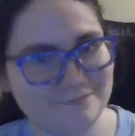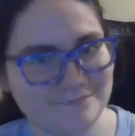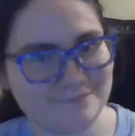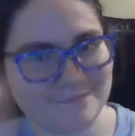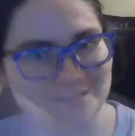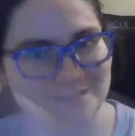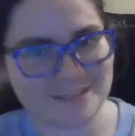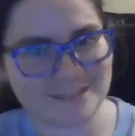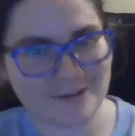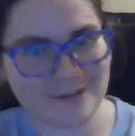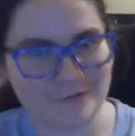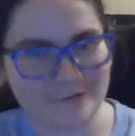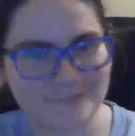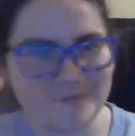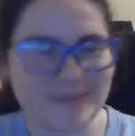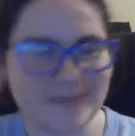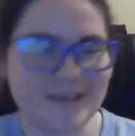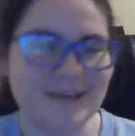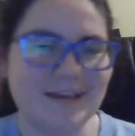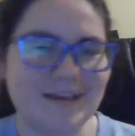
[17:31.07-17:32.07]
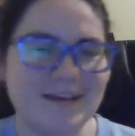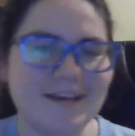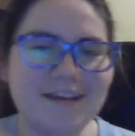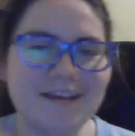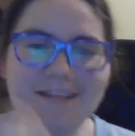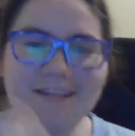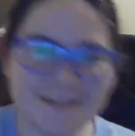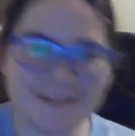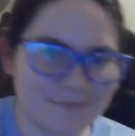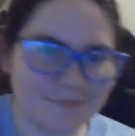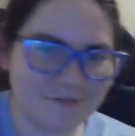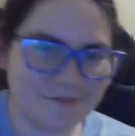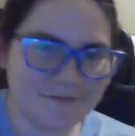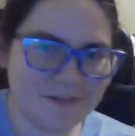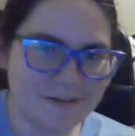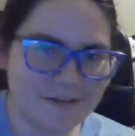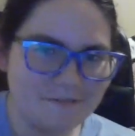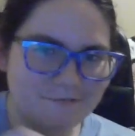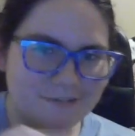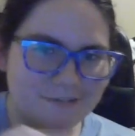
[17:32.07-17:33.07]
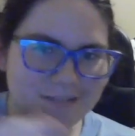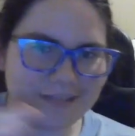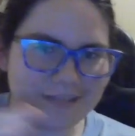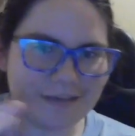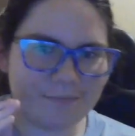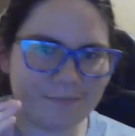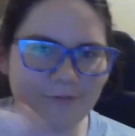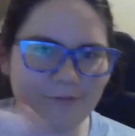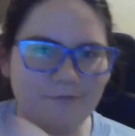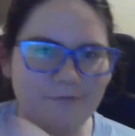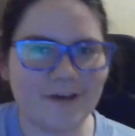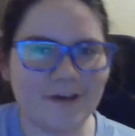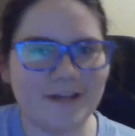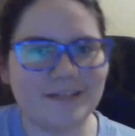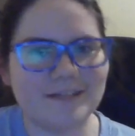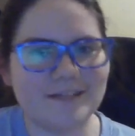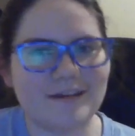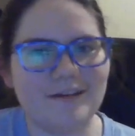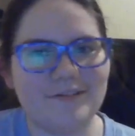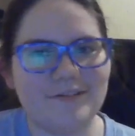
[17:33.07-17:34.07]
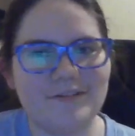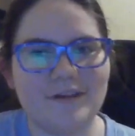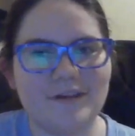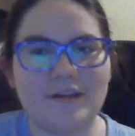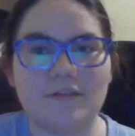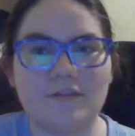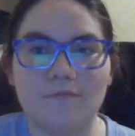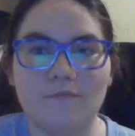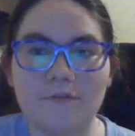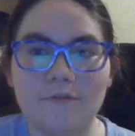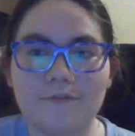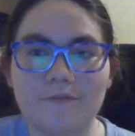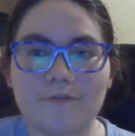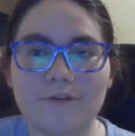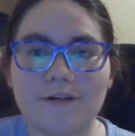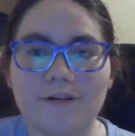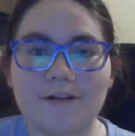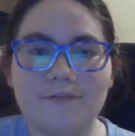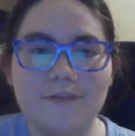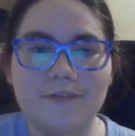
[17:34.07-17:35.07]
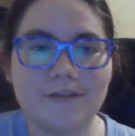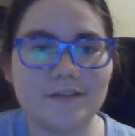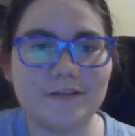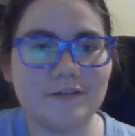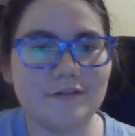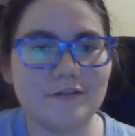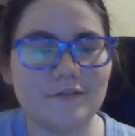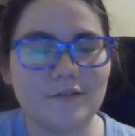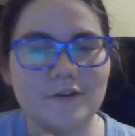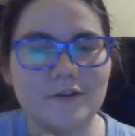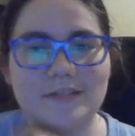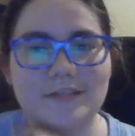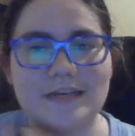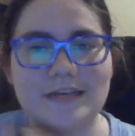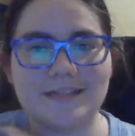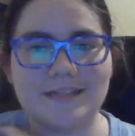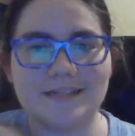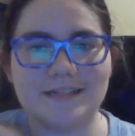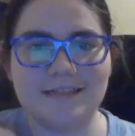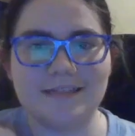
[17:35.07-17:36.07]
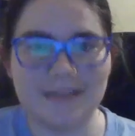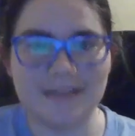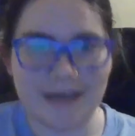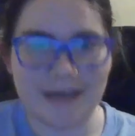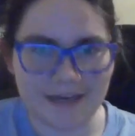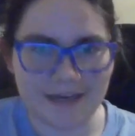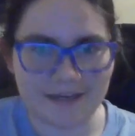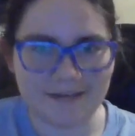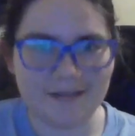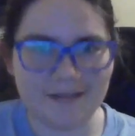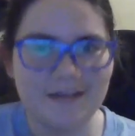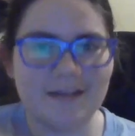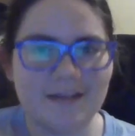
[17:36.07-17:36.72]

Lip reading: So, in this movie, when Deadpool finds out that the Wolverine of his universe has died,